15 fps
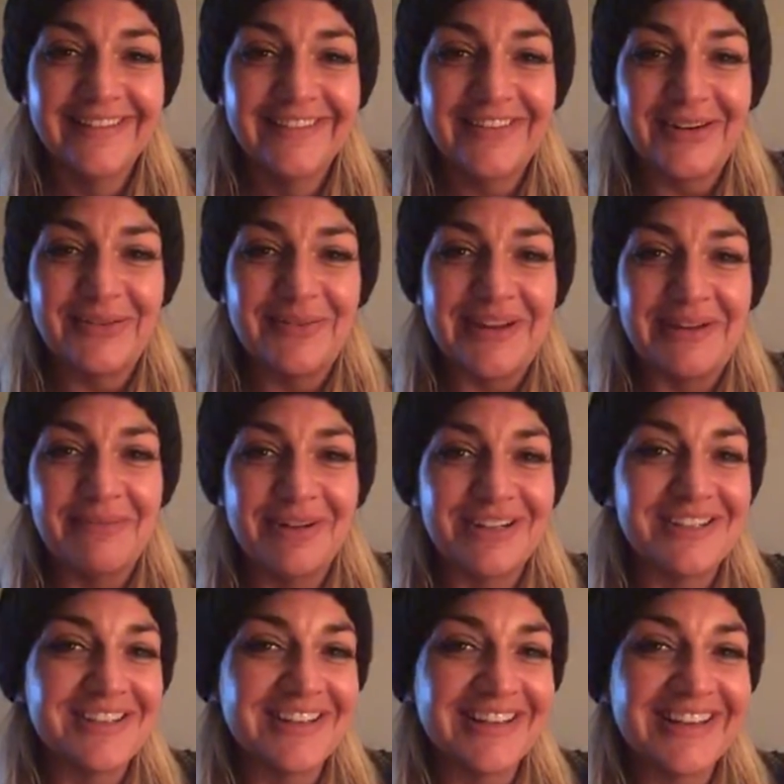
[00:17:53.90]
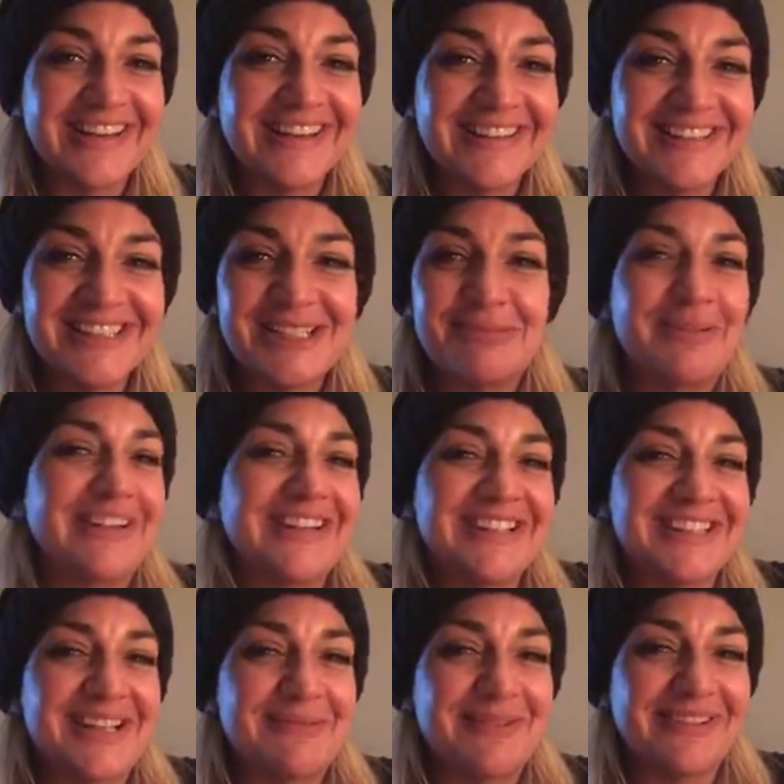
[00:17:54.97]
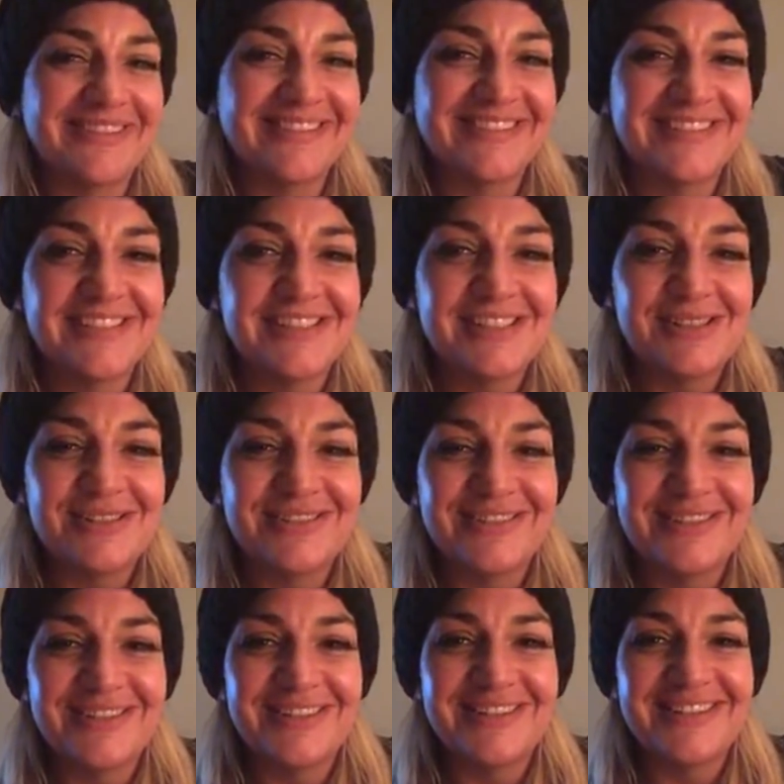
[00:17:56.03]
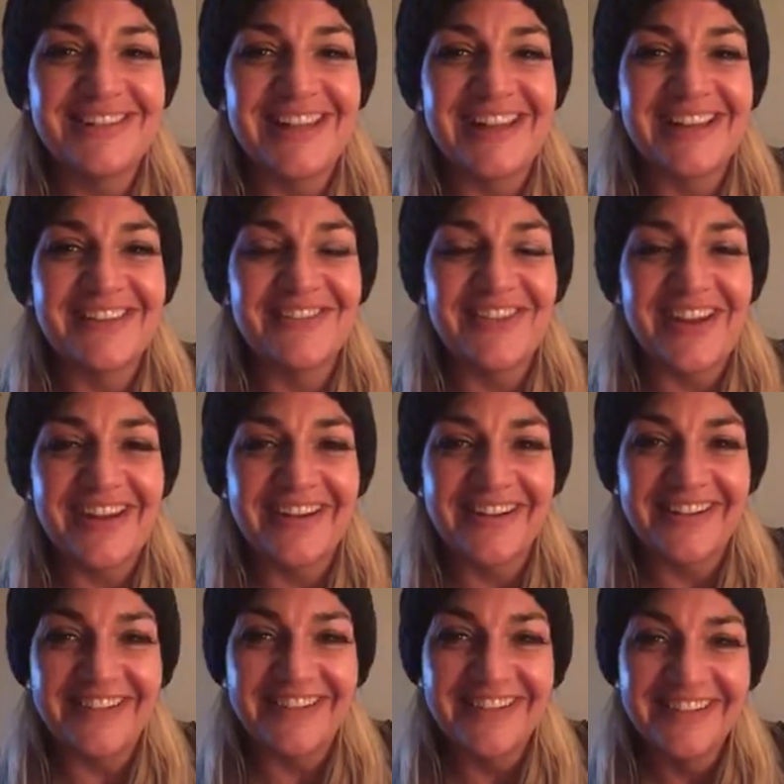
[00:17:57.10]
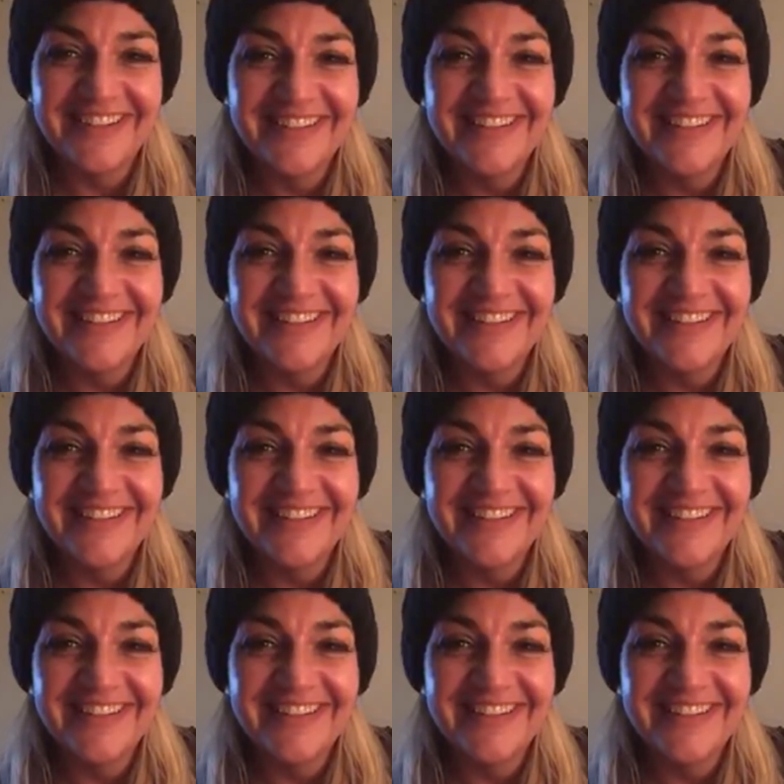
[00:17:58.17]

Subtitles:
For me, personally. Just because I'm a stinking fangirl.